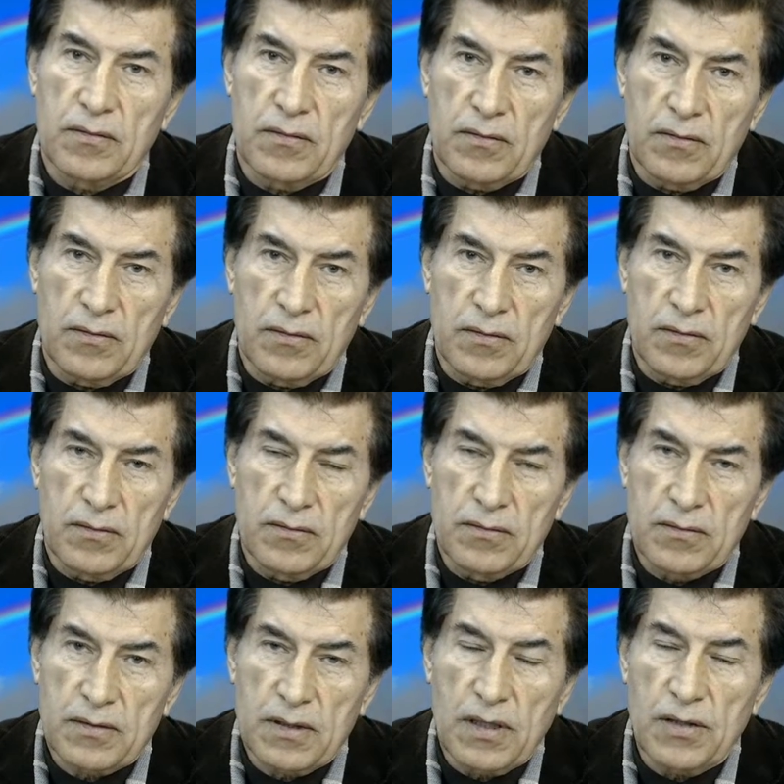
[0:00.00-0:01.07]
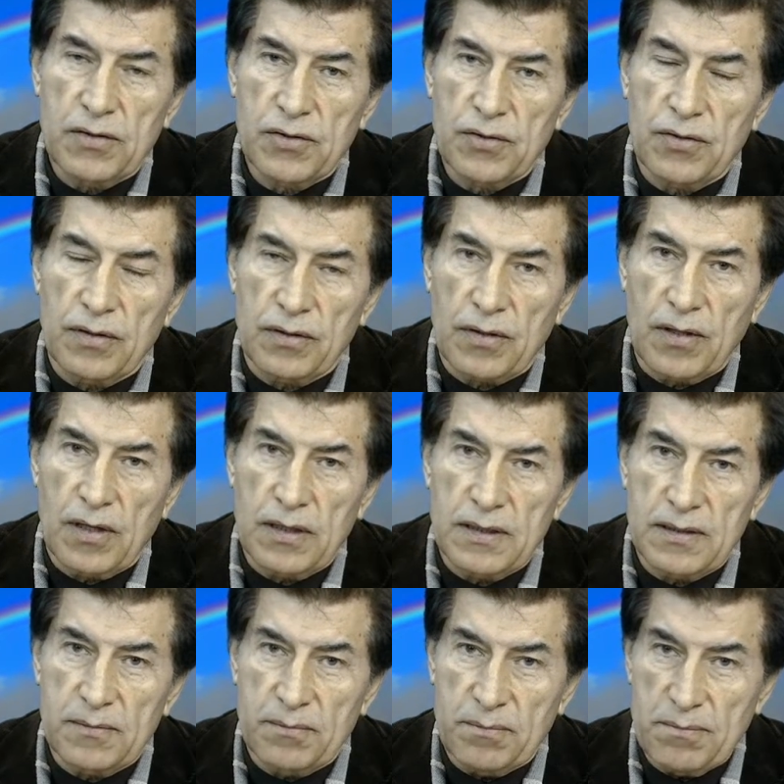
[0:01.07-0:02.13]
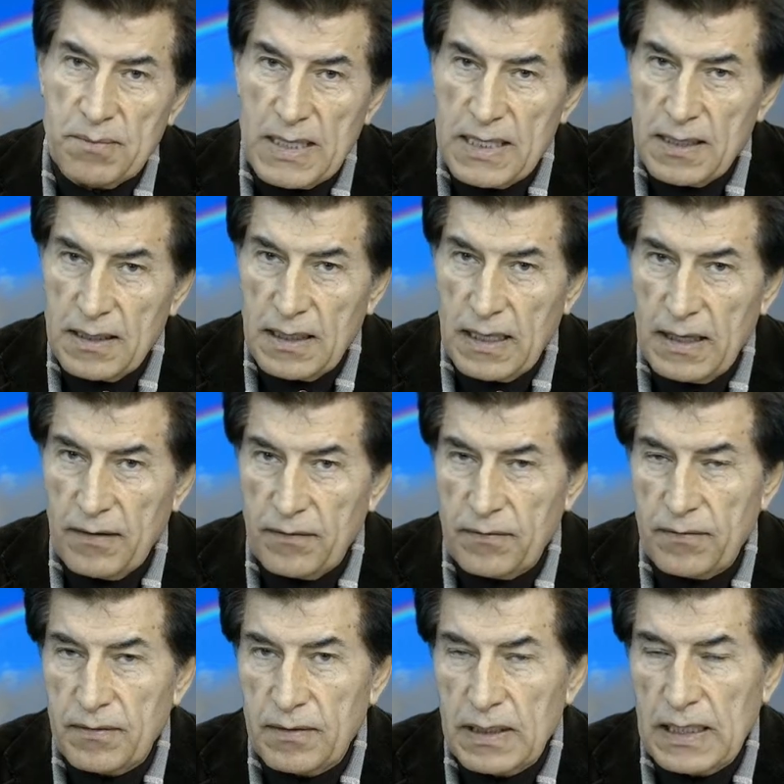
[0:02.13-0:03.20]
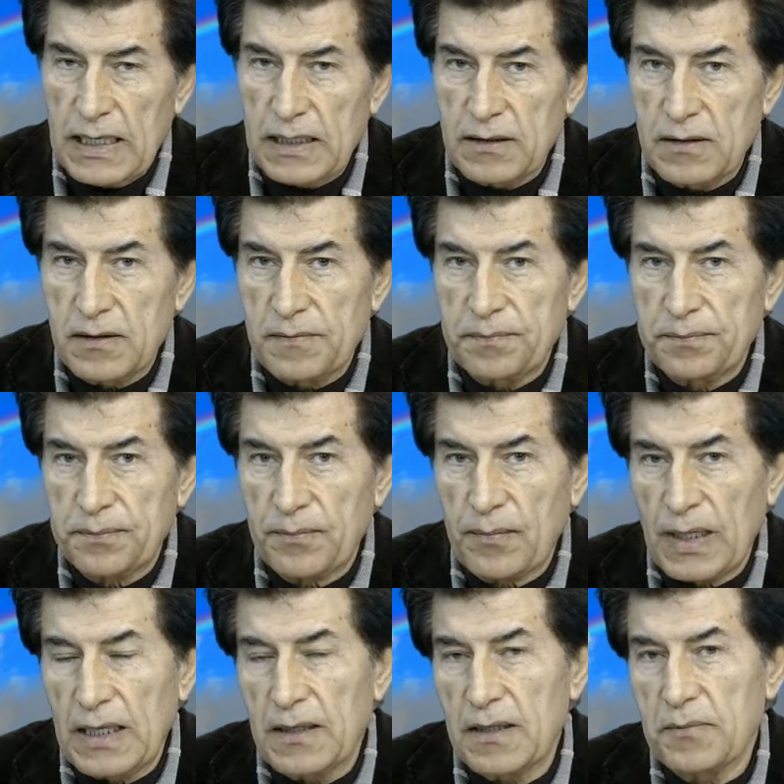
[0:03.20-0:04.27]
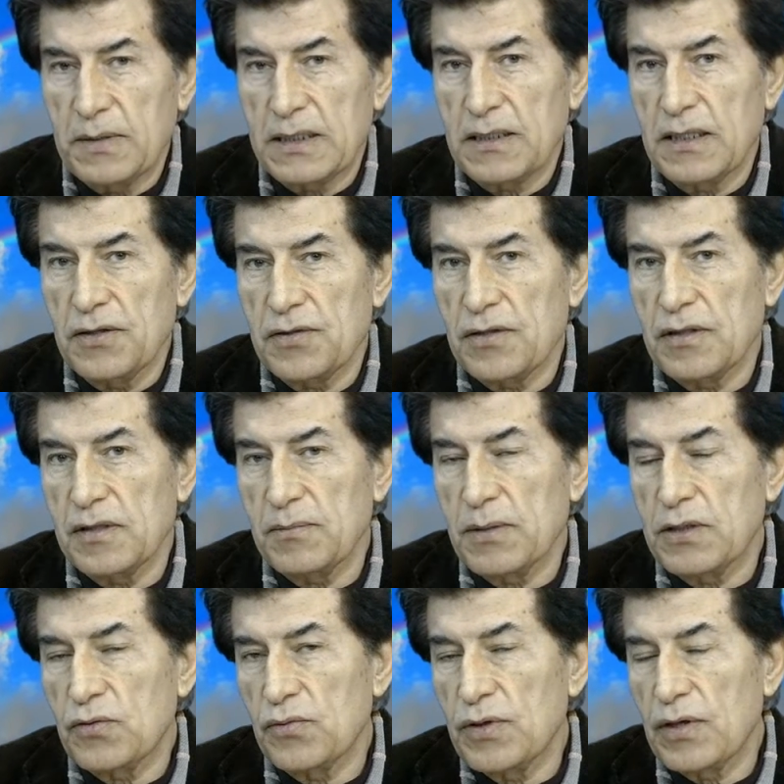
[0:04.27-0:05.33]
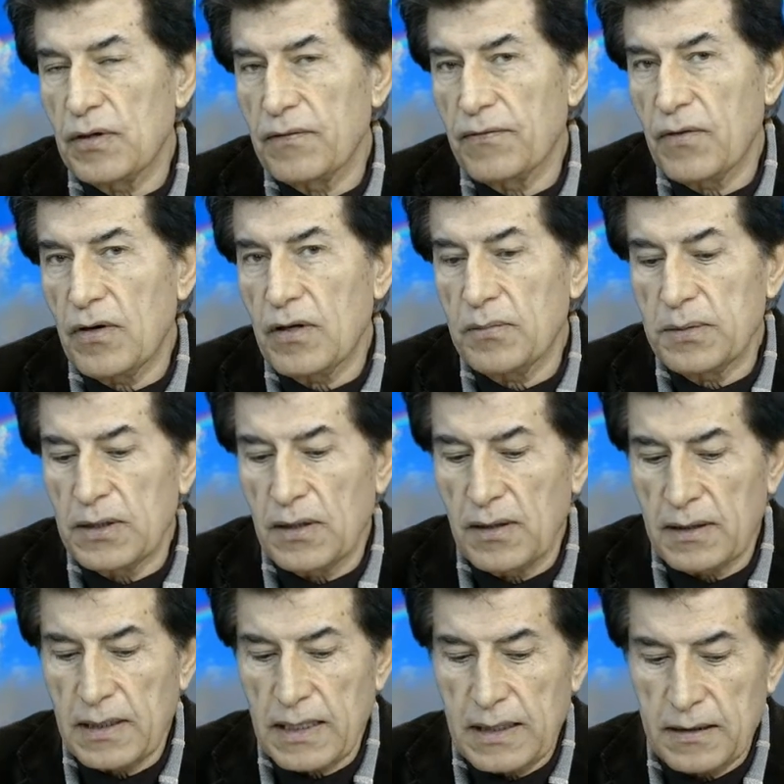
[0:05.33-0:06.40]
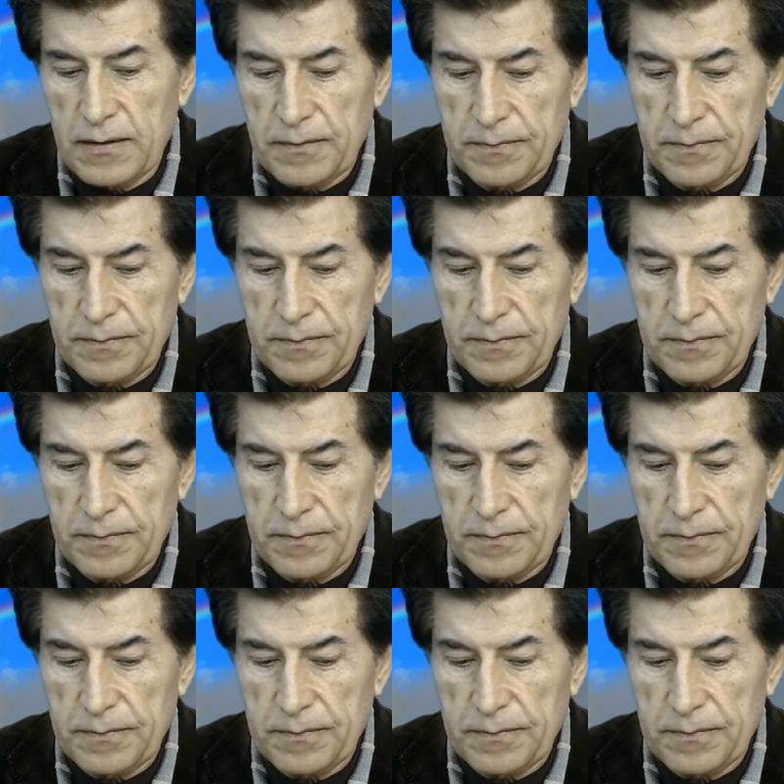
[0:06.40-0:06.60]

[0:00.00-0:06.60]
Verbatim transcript: or cultural gods may have had limitations, but we are far beyond that.